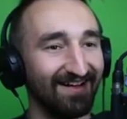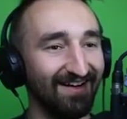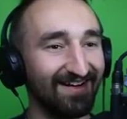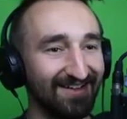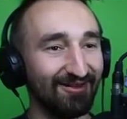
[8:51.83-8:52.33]

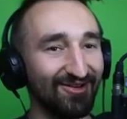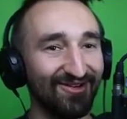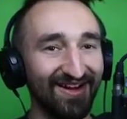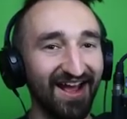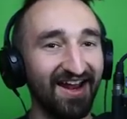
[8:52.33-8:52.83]
All right, time to
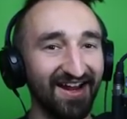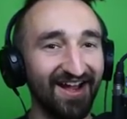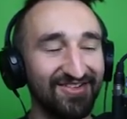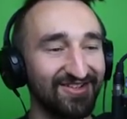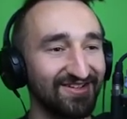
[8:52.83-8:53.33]
do it again, I
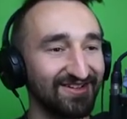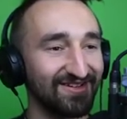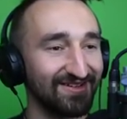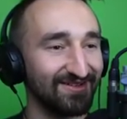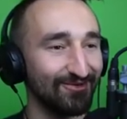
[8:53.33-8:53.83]
guess.
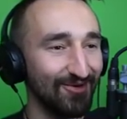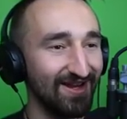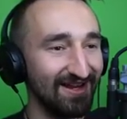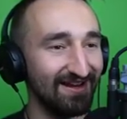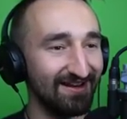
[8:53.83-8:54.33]

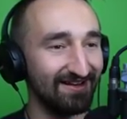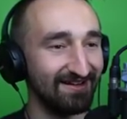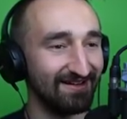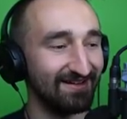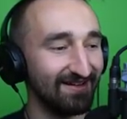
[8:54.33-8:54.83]

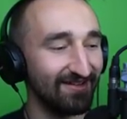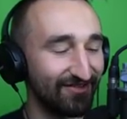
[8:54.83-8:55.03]
Whee! You